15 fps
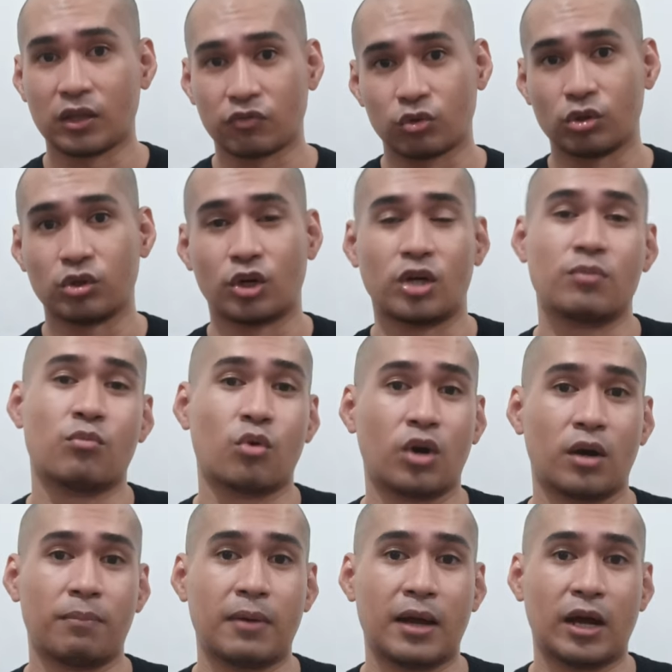If you learn
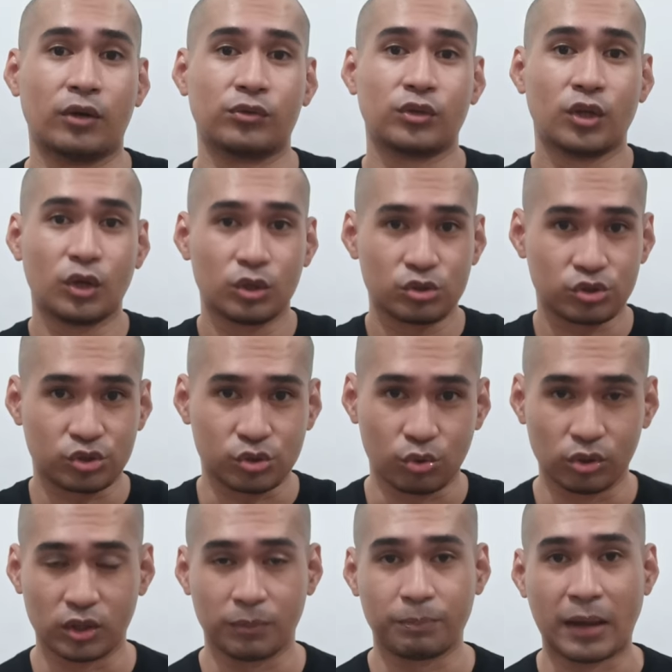more about
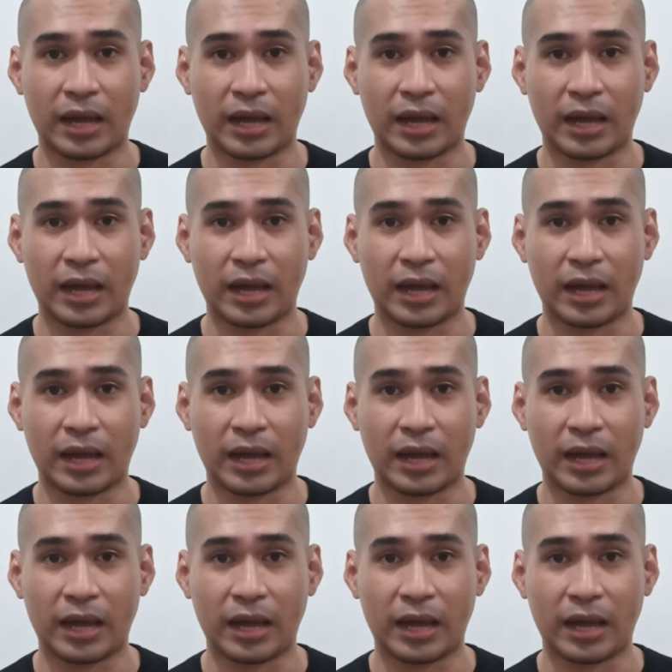solar